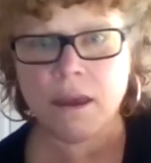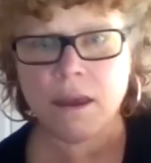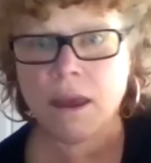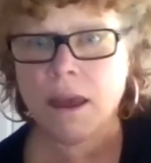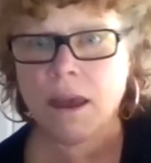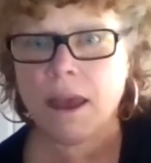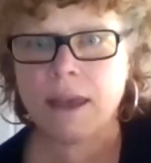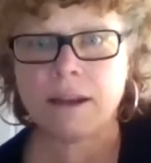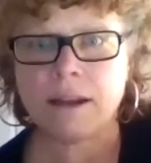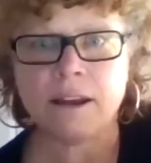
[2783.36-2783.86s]

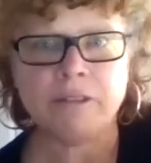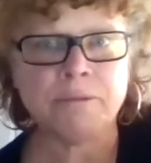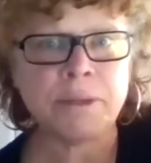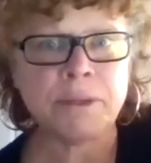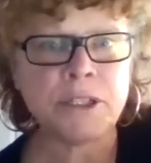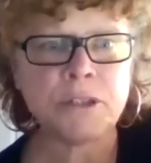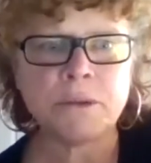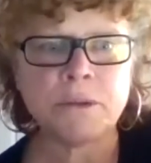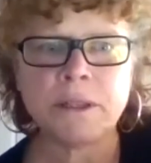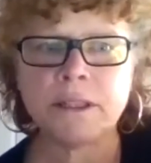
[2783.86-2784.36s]
And I've been
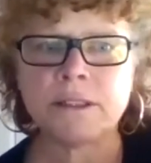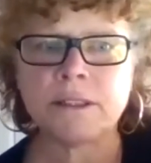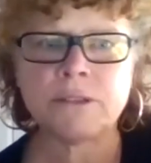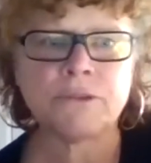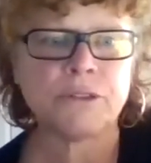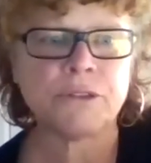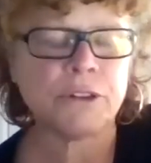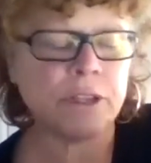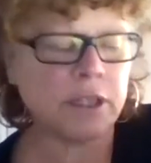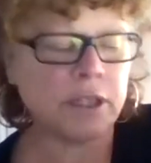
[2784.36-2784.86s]
doing this
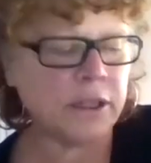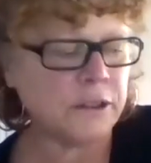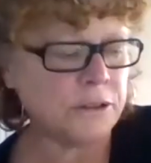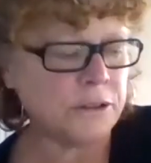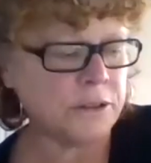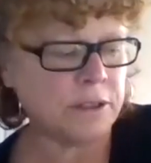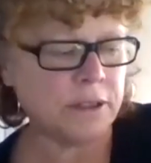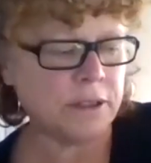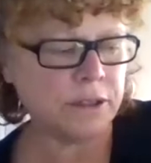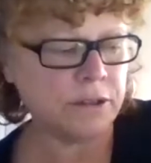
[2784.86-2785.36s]
for
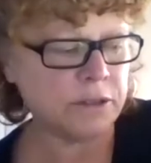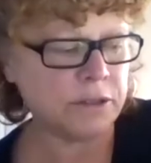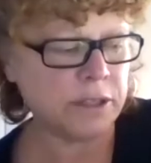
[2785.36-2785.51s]
years and years